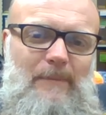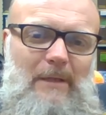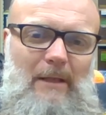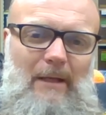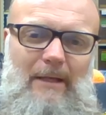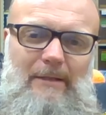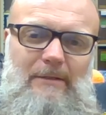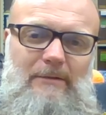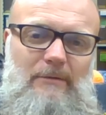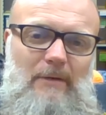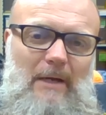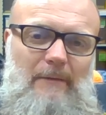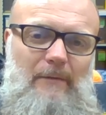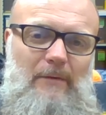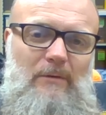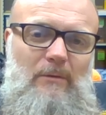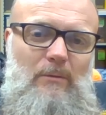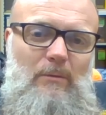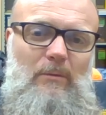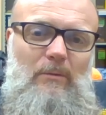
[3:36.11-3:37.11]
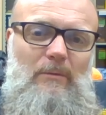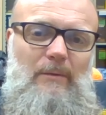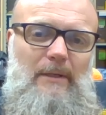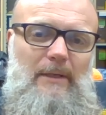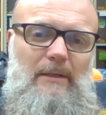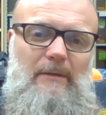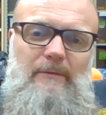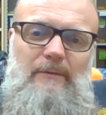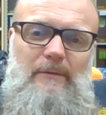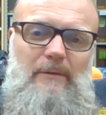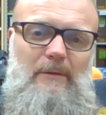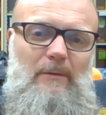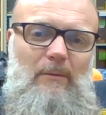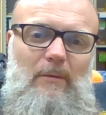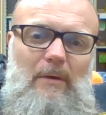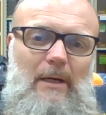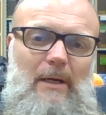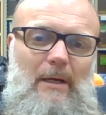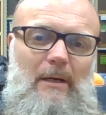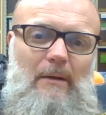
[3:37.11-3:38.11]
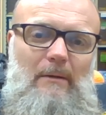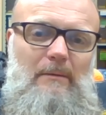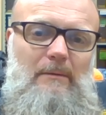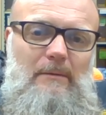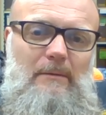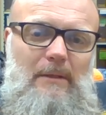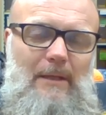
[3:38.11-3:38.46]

I got to drive a cool rig for a while.